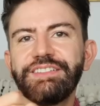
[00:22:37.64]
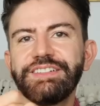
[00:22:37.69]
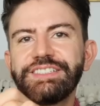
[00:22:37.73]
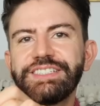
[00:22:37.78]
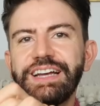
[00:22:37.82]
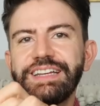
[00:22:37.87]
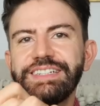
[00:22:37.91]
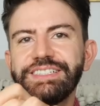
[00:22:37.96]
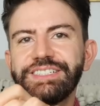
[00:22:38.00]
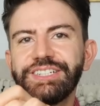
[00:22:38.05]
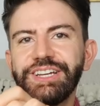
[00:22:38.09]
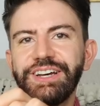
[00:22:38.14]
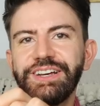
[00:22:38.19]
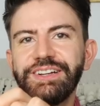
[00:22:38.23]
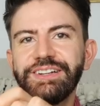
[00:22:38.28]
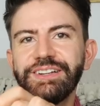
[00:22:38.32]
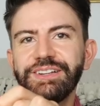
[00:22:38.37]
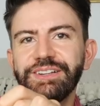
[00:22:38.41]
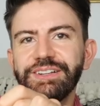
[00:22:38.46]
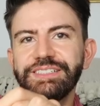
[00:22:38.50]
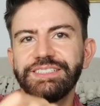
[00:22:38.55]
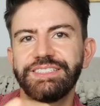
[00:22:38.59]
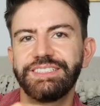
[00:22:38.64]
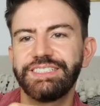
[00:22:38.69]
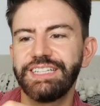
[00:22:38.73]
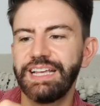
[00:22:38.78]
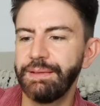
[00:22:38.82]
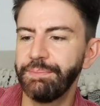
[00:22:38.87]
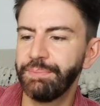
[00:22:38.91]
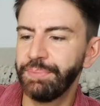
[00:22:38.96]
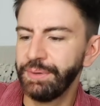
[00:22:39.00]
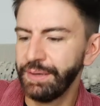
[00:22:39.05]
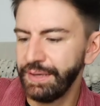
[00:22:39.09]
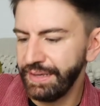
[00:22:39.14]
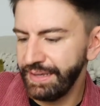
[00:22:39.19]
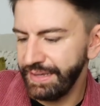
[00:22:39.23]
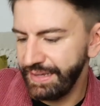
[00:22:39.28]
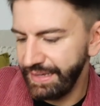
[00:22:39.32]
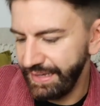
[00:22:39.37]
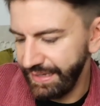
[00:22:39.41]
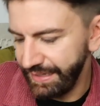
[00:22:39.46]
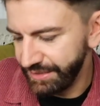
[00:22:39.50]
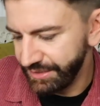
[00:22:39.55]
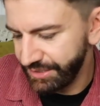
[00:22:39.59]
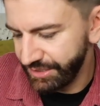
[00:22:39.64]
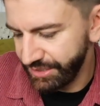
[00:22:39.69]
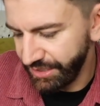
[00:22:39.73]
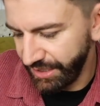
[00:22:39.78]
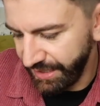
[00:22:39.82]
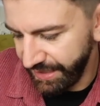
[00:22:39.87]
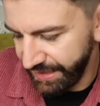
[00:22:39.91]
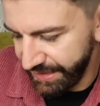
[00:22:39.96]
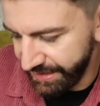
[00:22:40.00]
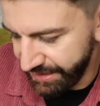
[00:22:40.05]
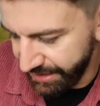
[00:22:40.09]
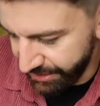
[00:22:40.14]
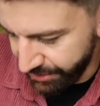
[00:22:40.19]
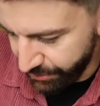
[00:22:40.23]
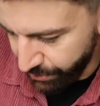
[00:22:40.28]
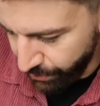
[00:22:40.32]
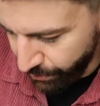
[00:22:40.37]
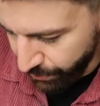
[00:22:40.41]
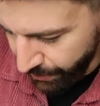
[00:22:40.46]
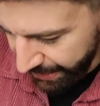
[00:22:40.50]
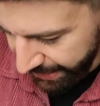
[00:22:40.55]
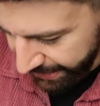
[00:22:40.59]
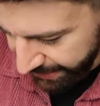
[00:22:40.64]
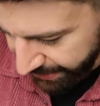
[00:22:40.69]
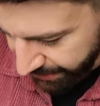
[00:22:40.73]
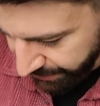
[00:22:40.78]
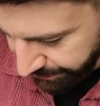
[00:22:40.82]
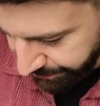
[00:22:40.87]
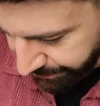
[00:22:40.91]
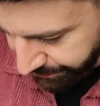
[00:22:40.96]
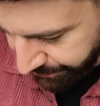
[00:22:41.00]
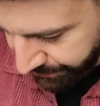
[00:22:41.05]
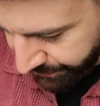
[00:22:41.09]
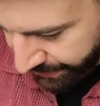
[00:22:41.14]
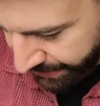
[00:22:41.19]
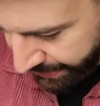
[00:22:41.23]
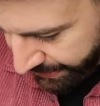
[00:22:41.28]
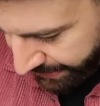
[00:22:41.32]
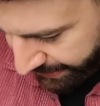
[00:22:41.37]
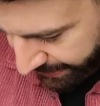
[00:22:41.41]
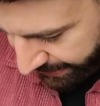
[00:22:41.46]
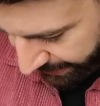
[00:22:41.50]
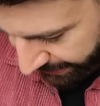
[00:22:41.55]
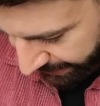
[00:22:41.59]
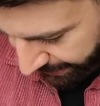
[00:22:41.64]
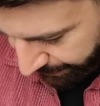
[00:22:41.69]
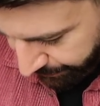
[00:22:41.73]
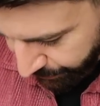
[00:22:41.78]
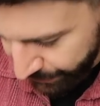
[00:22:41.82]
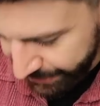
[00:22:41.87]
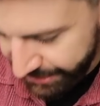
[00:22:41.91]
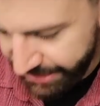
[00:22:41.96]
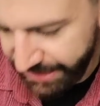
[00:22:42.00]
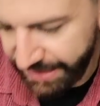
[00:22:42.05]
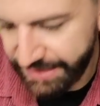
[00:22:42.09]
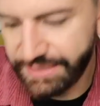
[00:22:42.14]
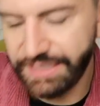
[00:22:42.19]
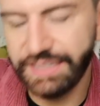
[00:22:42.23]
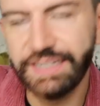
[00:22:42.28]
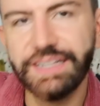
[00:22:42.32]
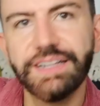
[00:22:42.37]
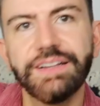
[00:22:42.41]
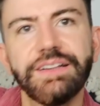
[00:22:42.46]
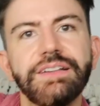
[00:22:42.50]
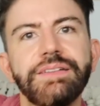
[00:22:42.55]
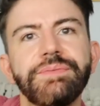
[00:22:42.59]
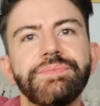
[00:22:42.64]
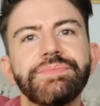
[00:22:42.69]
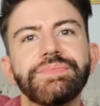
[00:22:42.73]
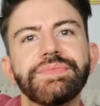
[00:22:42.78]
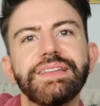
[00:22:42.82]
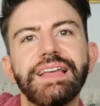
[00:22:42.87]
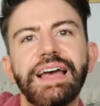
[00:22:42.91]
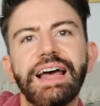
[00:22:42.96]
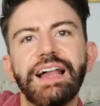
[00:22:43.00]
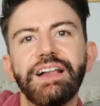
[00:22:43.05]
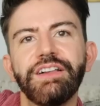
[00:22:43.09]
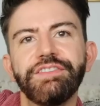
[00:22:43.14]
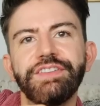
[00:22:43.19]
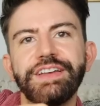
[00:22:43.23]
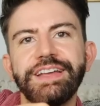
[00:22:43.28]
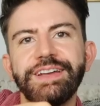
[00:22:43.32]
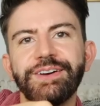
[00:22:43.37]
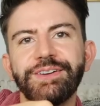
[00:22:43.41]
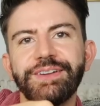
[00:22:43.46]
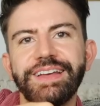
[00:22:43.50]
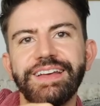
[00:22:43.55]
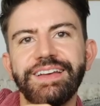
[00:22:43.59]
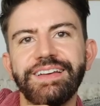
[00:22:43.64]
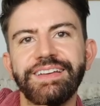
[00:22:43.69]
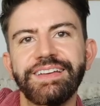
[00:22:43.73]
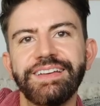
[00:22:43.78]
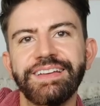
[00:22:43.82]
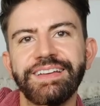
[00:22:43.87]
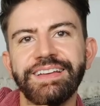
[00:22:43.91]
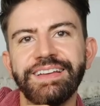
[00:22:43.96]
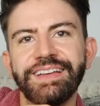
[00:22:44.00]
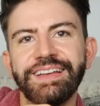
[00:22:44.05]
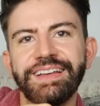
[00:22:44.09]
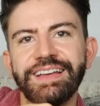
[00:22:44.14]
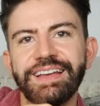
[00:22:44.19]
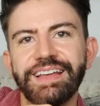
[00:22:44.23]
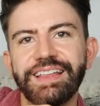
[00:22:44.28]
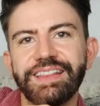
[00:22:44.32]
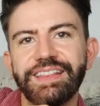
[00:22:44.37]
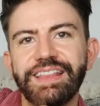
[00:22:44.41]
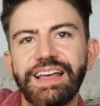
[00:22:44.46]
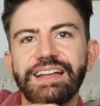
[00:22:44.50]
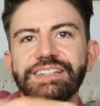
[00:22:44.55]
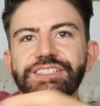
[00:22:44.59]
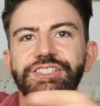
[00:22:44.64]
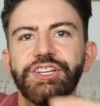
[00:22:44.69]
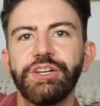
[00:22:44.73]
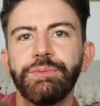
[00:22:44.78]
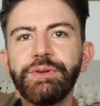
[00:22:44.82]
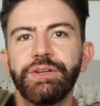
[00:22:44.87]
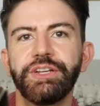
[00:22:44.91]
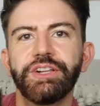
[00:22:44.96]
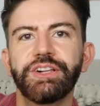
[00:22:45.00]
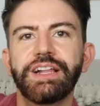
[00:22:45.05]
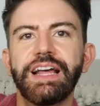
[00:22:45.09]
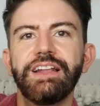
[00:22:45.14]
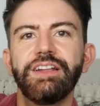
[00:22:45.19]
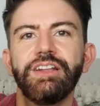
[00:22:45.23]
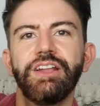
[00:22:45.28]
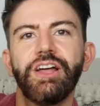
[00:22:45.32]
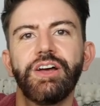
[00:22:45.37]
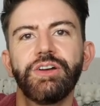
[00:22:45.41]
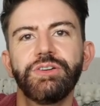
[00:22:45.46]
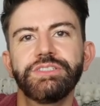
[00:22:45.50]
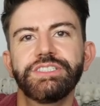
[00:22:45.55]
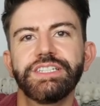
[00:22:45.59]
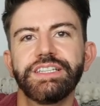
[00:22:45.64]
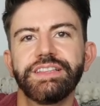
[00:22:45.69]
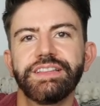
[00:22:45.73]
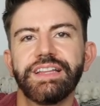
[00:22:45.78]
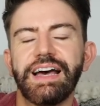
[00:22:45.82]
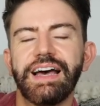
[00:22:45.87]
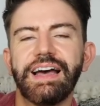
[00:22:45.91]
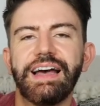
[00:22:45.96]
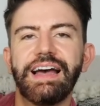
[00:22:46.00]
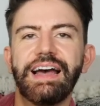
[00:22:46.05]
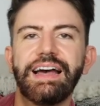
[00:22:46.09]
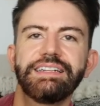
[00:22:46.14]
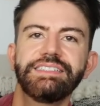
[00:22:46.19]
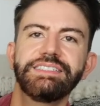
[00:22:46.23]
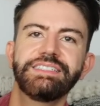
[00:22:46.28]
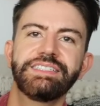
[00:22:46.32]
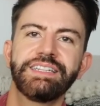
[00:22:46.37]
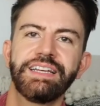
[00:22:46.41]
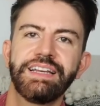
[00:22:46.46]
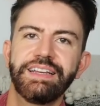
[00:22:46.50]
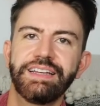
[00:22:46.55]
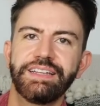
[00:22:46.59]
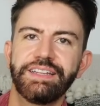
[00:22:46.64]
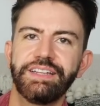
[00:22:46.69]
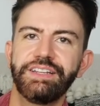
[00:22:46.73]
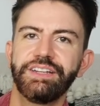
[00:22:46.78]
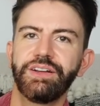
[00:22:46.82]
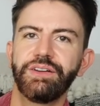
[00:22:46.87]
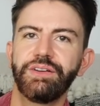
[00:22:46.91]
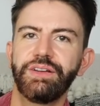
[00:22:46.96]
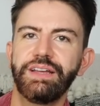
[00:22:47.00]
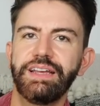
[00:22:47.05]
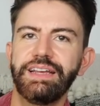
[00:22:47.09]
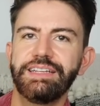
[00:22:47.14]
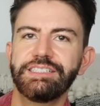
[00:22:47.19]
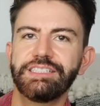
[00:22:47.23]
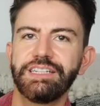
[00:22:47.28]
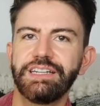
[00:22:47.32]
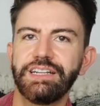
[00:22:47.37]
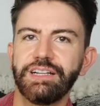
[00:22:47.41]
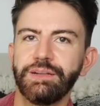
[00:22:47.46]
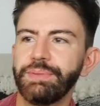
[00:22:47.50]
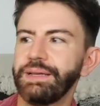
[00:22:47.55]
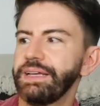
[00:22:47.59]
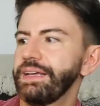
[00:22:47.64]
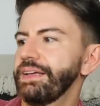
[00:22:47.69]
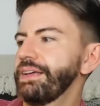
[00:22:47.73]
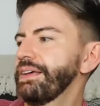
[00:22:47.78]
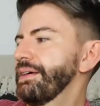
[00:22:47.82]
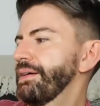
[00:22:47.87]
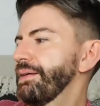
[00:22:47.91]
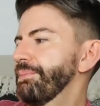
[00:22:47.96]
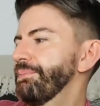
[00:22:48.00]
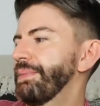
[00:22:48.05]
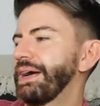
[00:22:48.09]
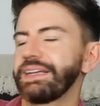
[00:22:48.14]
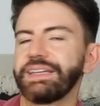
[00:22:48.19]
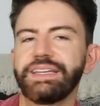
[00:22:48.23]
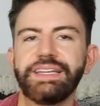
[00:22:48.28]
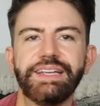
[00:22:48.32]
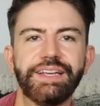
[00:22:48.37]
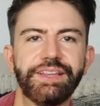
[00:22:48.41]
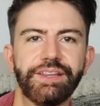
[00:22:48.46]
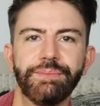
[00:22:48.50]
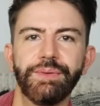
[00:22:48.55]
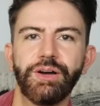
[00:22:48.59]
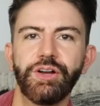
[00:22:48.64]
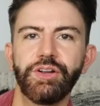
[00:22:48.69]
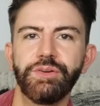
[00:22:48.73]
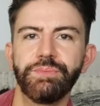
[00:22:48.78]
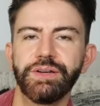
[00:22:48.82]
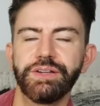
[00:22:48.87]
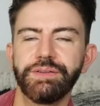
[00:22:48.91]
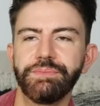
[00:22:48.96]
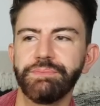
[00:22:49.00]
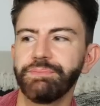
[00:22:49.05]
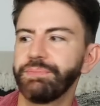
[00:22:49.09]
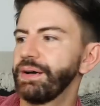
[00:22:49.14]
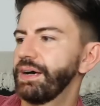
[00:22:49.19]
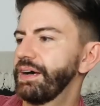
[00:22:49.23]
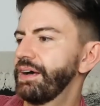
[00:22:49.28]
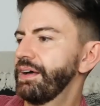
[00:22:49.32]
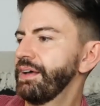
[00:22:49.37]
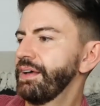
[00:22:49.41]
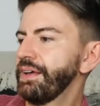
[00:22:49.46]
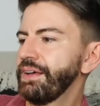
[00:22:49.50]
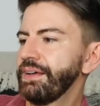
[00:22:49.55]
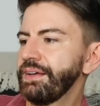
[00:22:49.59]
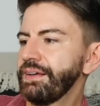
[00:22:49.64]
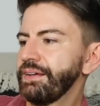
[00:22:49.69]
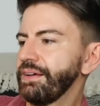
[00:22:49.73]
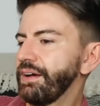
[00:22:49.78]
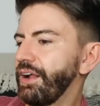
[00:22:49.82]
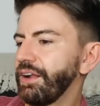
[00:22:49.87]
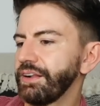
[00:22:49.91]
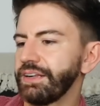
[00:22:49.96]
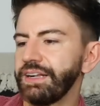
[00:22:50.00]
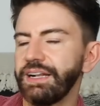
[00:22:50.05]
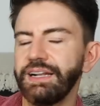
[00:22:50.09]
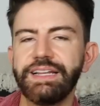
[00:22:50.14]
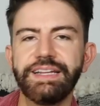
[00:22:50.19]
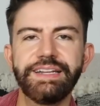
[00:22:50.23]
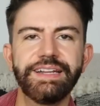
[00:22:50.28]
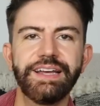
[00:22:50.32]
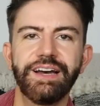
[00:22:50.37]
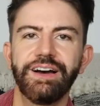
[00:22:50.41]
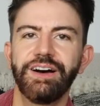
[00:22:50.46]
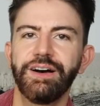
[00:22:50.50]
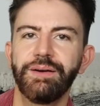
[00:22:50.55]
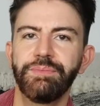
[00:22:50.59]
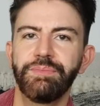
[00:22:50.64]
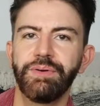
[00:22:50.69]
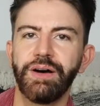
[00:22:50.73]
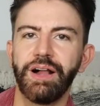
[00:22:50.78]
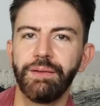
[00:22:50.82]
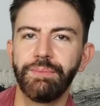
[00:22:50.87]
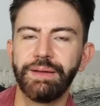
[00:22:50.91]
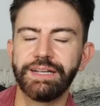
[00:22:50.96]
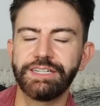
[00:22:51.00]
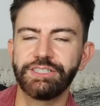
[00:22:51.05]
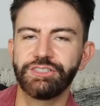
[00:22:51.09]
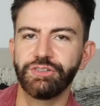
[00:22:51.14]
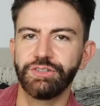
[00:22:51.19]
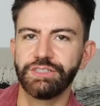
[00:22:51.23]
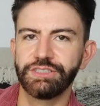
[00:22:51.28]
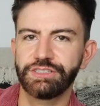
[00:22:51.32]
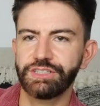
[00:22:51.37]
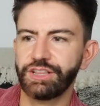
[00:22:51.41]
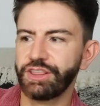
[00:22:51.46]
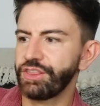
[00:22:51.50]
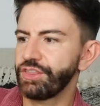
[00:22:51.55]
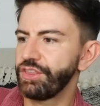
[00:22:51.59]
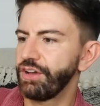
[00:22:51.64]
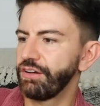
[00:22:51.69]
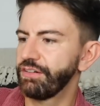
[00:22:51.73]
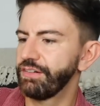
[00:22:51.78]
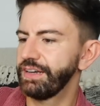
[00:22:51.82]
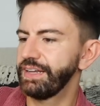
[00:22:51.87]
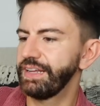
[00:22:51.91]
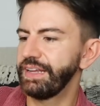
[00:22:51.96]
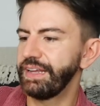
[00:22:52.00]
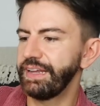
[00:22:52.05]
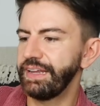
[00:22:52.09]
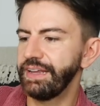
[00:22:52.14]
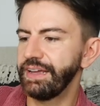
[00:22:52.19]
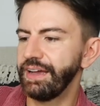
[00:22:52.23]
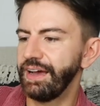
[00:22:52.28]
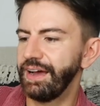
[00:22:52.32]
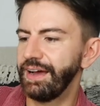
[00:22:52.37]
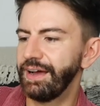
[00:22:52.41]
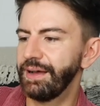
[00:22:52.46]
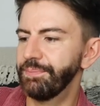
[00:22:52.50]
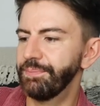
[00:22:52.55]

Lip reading: there is that internal zip inside as well, which has the little LV on it there too, but you'll get loads in that. And you know, it is a little bit manky at the moment, but I'll clean it up. I'll make sure it's thoroughly